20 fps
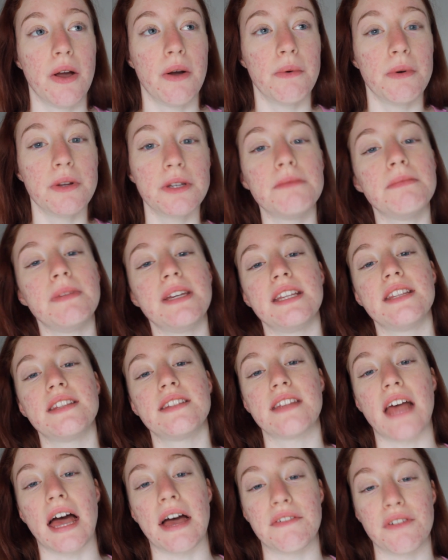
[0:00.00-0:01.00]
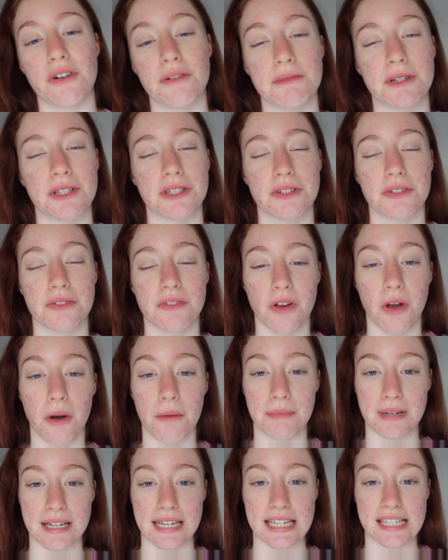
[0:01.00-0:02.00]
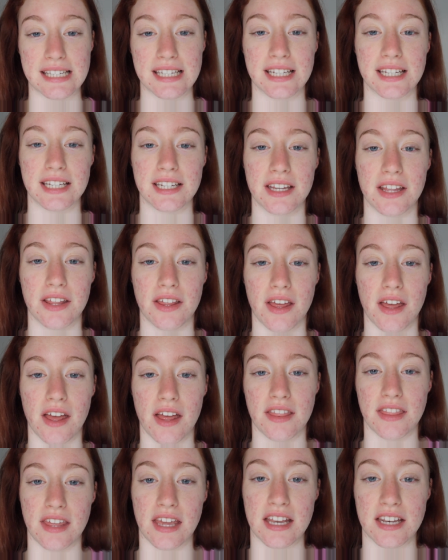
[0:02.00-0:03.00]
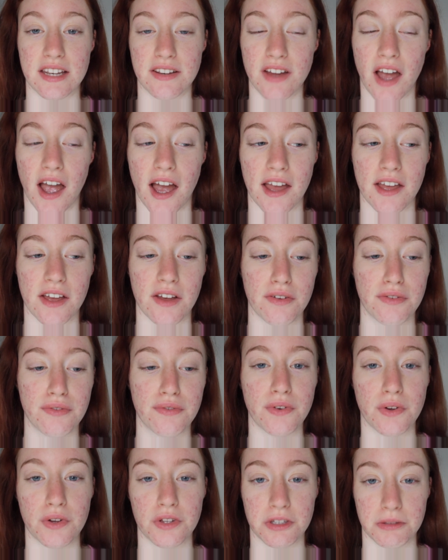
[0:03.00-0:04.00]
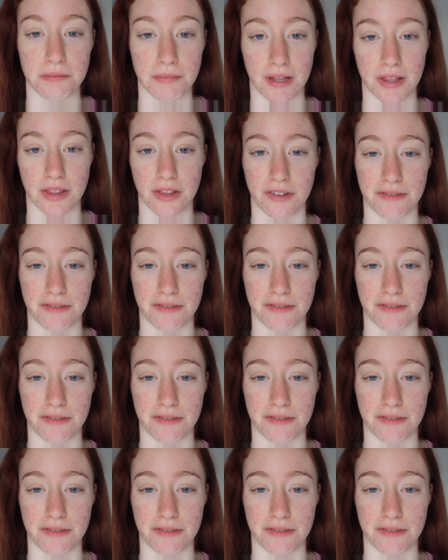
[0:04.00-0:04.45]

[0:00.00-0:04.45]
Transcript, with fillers: which means I've almost completed the entire first month